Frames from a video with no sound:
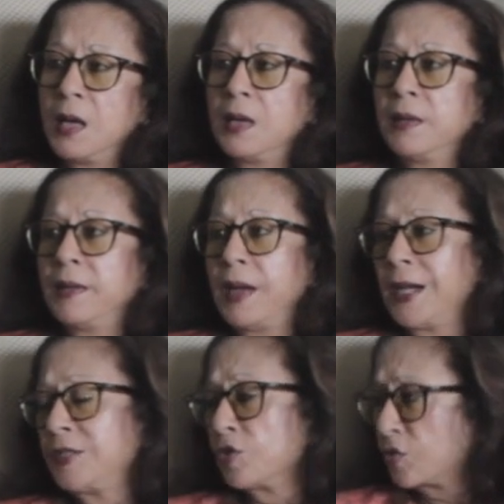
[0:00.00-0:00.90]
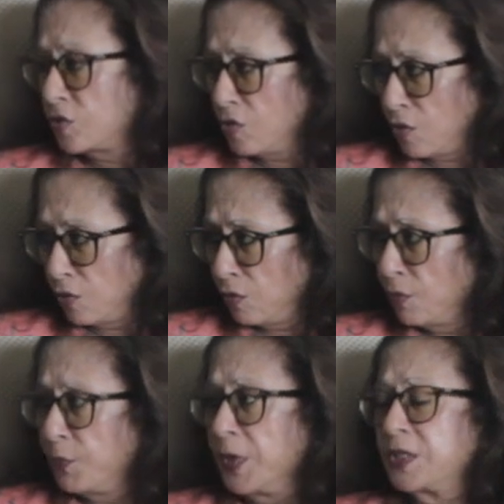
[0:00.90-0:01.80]
I don't know.
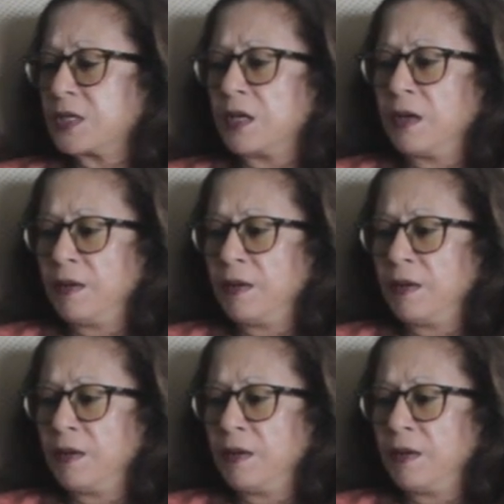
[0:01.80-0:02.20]
But,